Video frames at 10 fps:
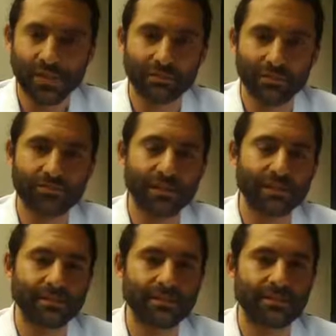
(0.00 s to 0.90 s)
puts a lot in
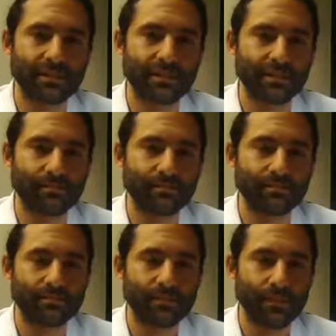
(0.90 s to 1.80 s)
perspective, and
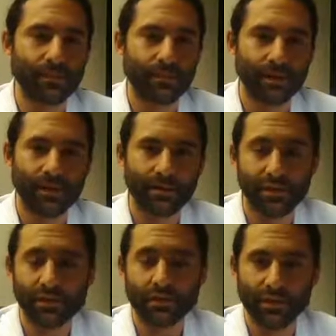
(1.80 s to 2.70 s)

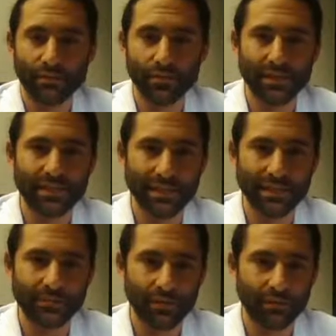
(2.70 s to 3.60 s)
yeah, you never really
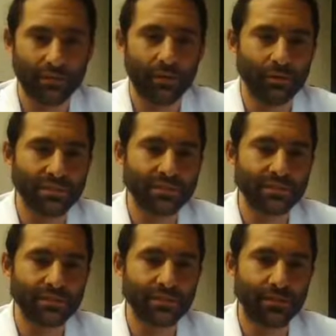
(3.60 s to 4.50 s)
leave. You
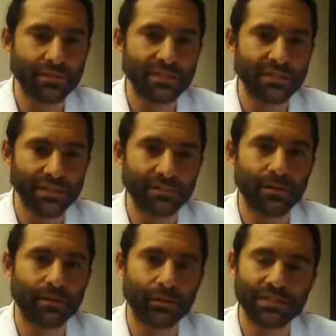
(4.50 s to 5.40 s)
always
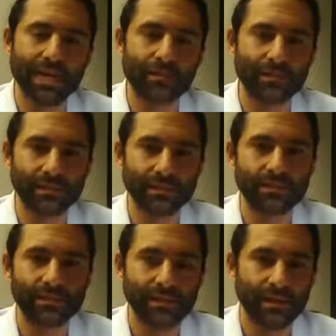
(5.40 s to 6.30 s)
think about what's
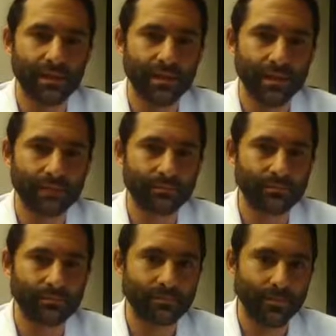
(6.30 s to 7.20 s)
happening
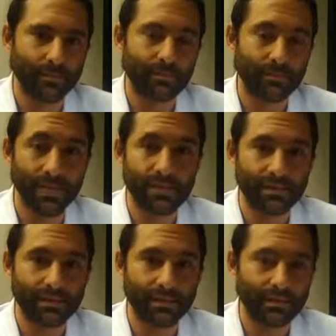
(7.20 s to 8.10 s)

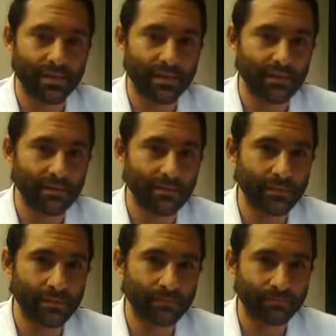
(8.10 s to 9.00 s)
back in
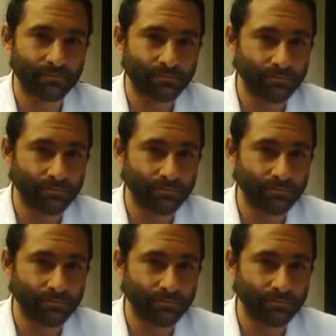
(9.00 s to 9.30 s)
Aleppo.